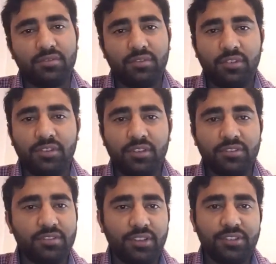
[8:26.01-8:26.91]
on their
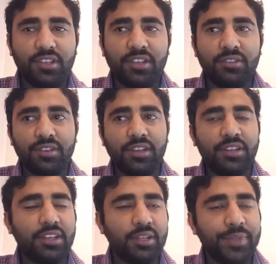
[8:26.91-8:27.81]
study side, okay,
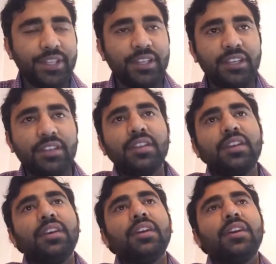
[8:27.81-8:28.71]
any help they need
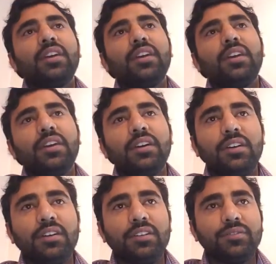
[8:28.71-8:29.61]

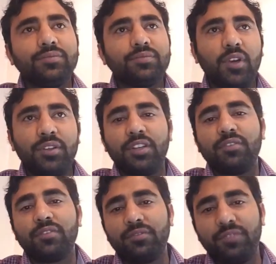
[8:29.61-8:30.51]
uh, on their
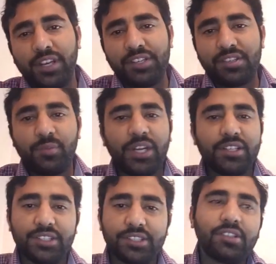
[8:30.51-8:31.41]
financial
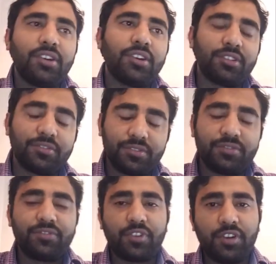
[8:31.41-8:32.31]
matters or
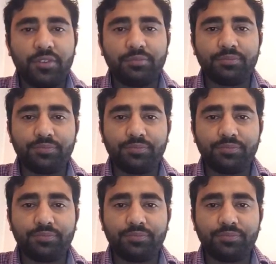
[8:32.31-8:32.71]
from